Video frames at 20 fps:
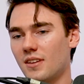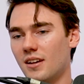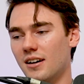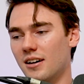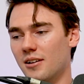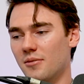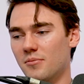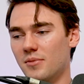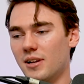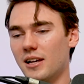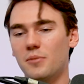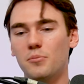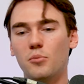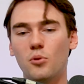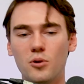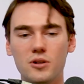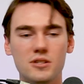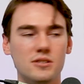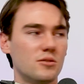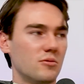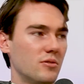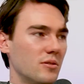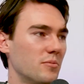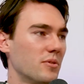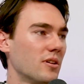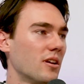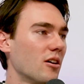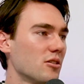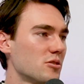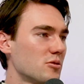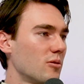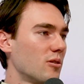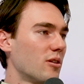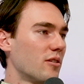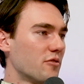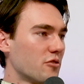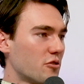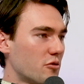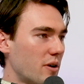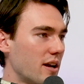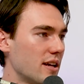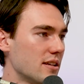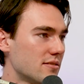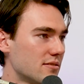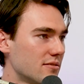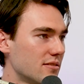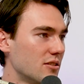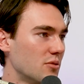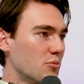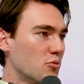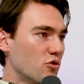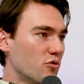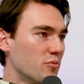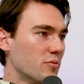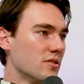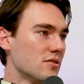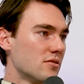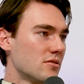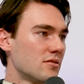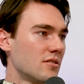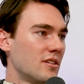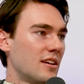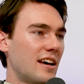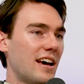like poise to it, but also a lot of grace in the movements.